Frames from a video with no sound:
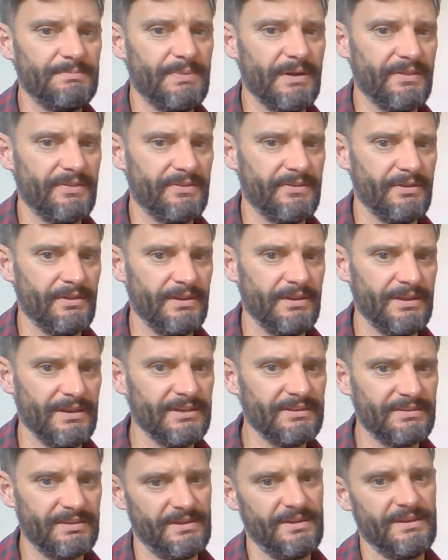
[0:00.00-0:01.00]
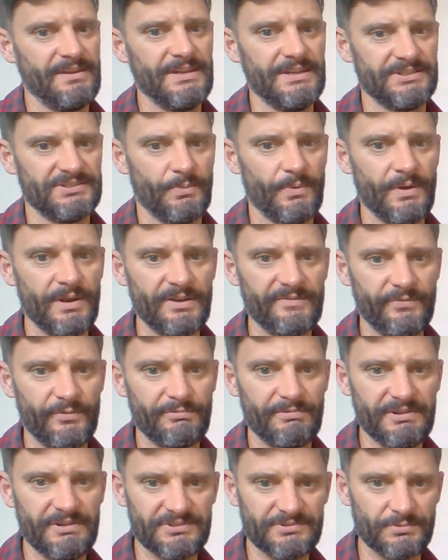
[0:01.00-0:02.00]
but the internet is a wonderful
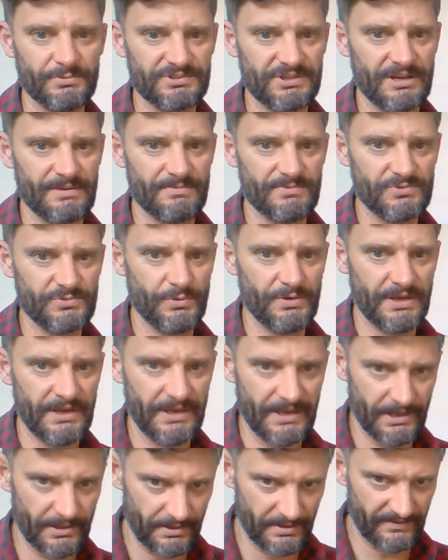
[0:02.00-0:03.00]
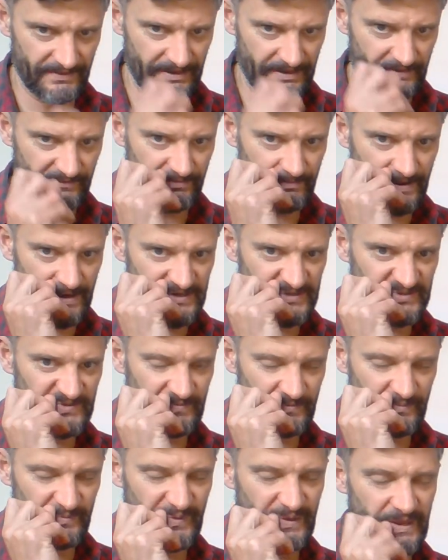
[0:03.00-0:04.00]
resource, and I'm sure you can get a lot of that information
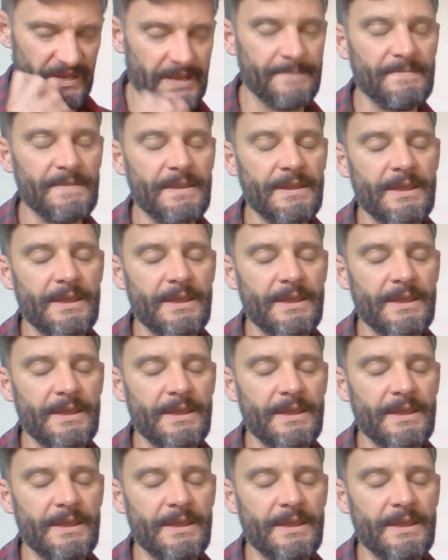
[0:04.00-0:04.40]
from there.